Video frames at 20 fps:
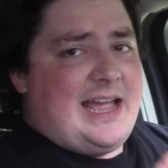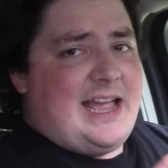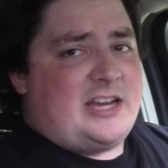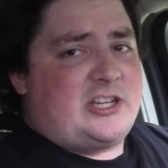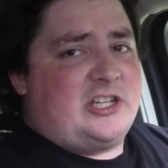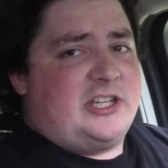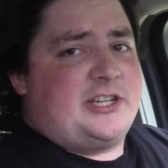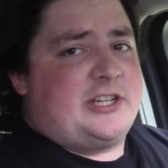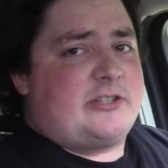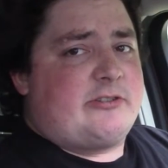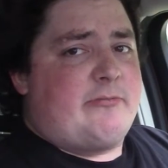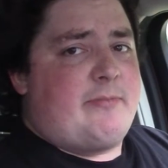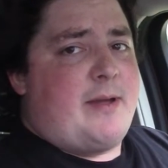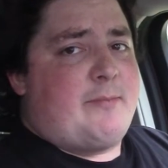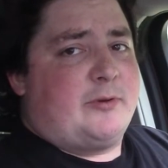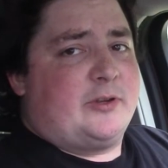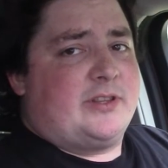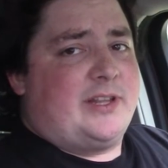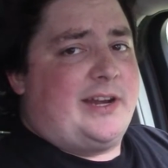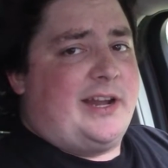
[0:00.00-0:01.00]
I actually just
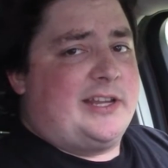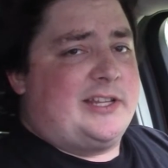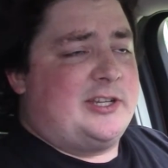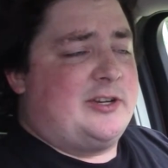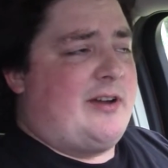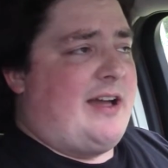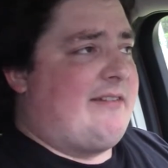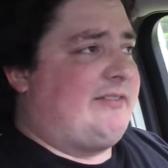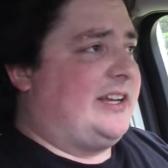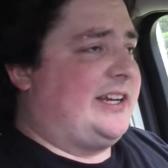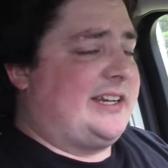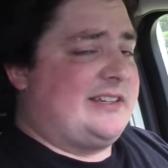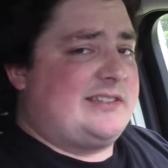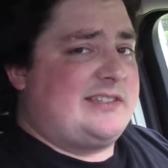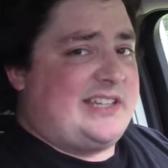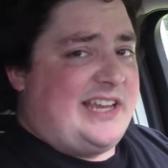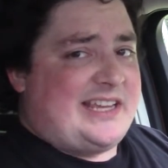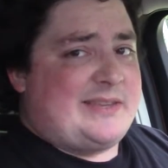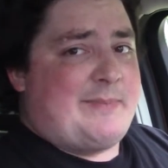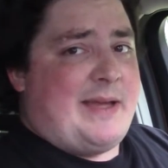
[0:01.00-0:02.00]
remembered that I do have like a
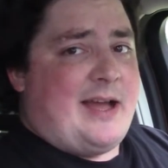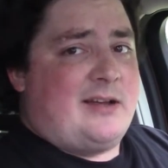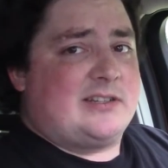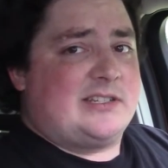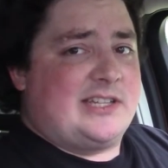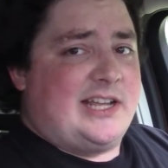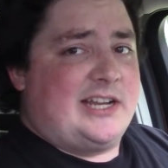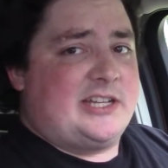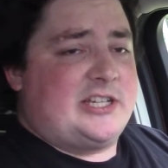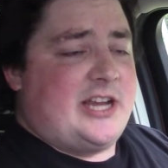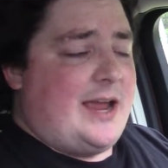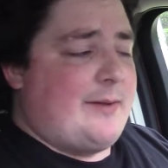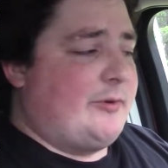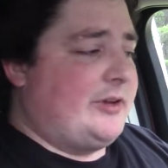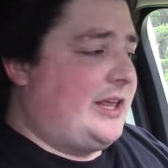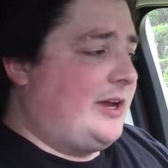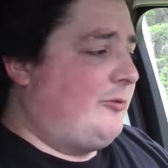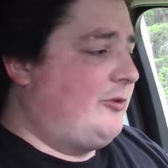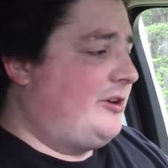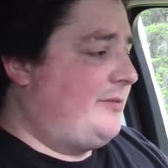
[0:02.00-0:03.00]
six pound sledgehammer
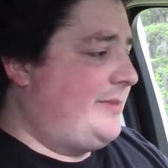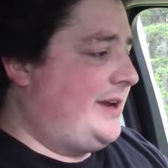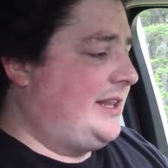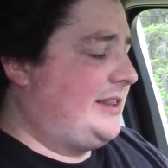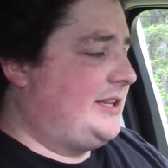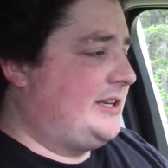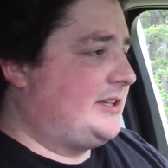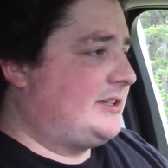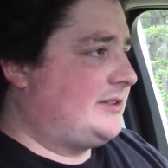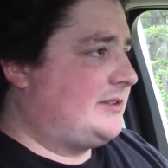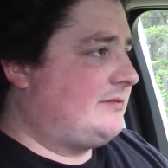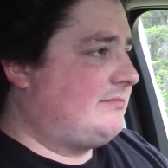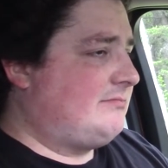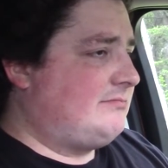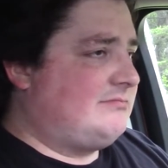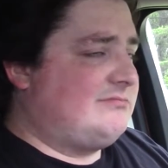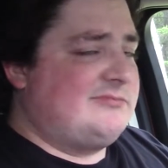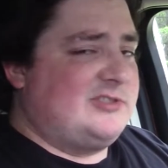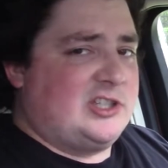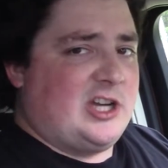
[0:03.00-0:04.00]
that would have made this
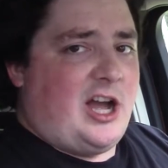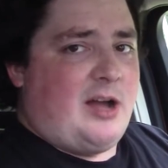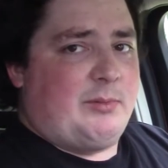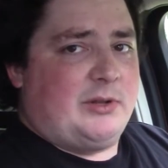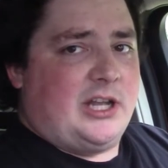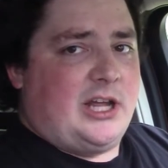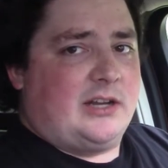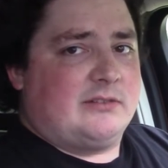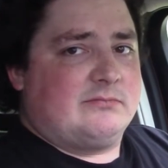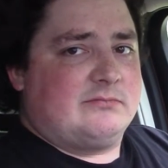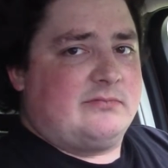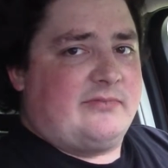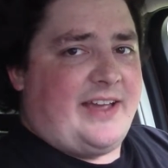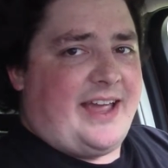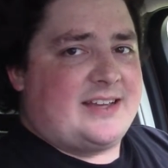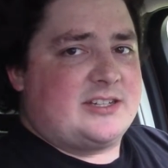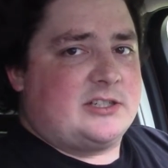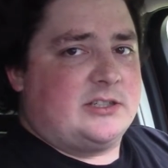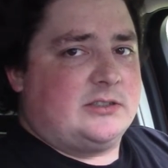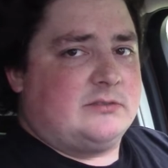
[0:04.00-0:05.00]
job a lot
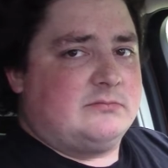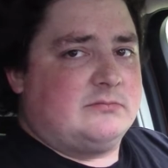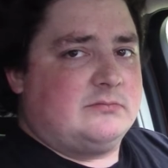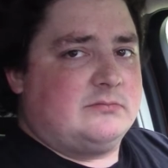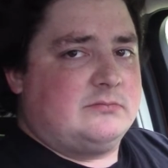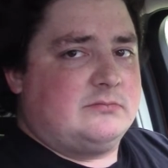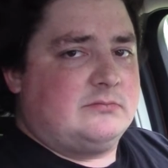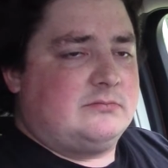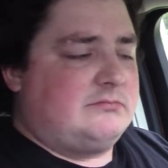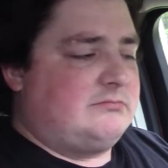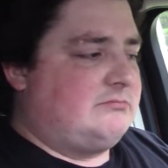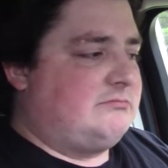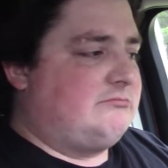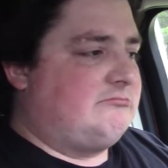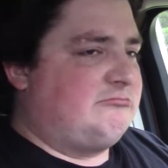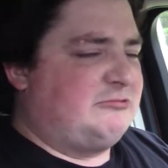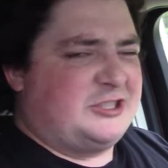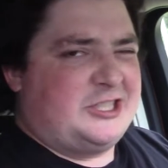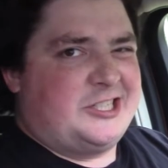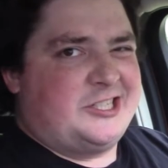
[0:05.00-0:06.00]
faster.
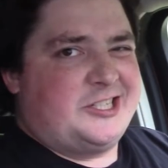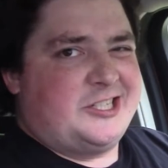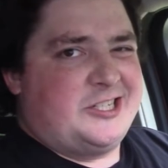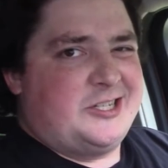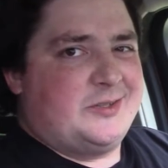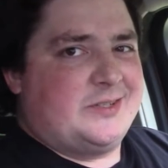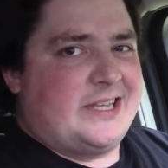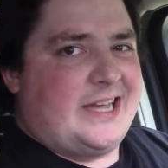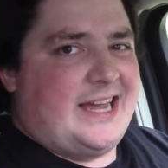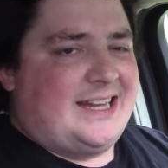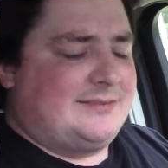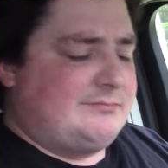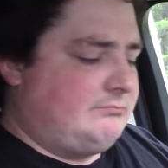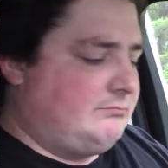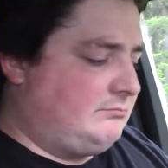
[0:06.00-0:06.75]
Should have just used that.